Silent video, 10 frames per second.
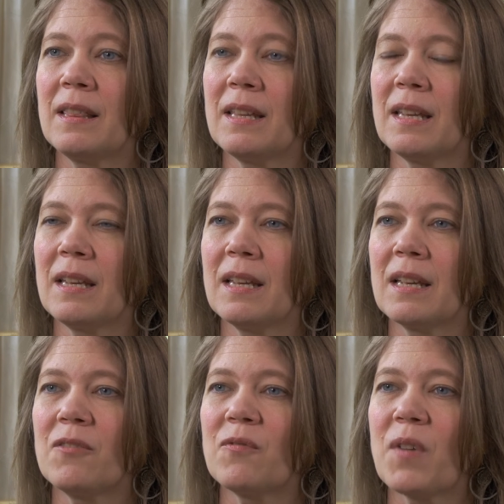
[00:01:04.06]
the
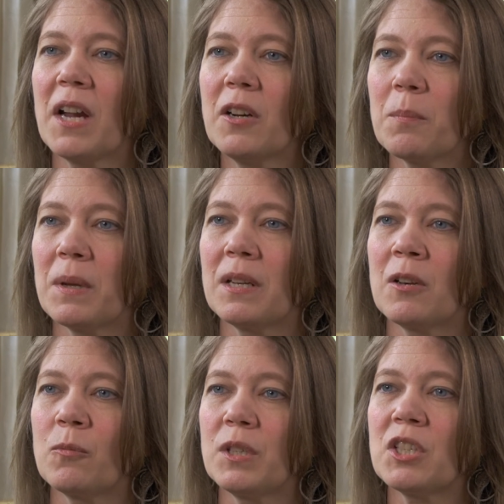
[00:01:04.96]
environment
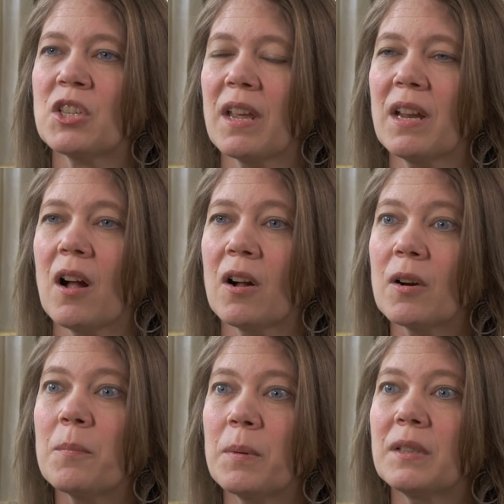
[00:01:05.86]
in which they
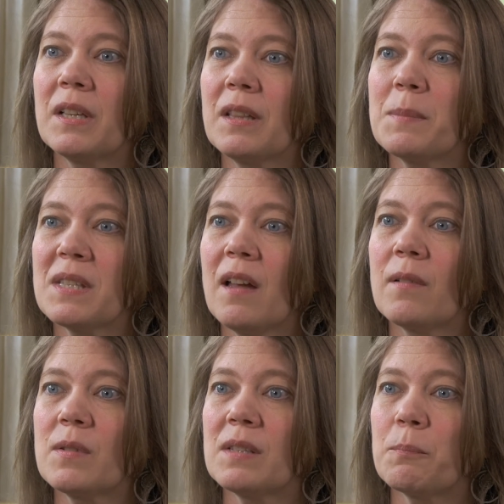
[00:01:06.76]
are building
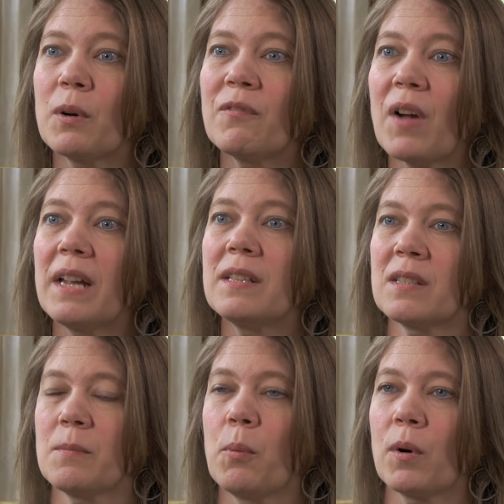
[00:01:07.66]
themselves provides
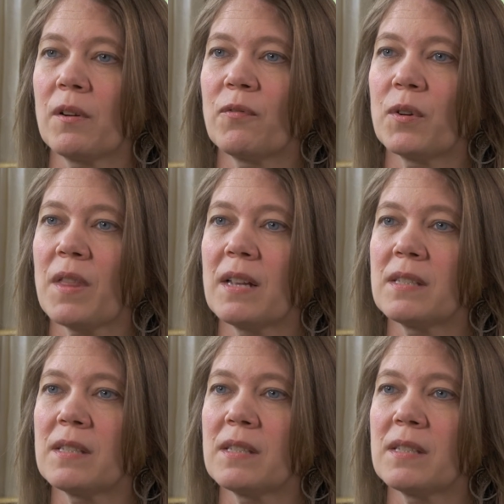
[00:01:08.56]
support for that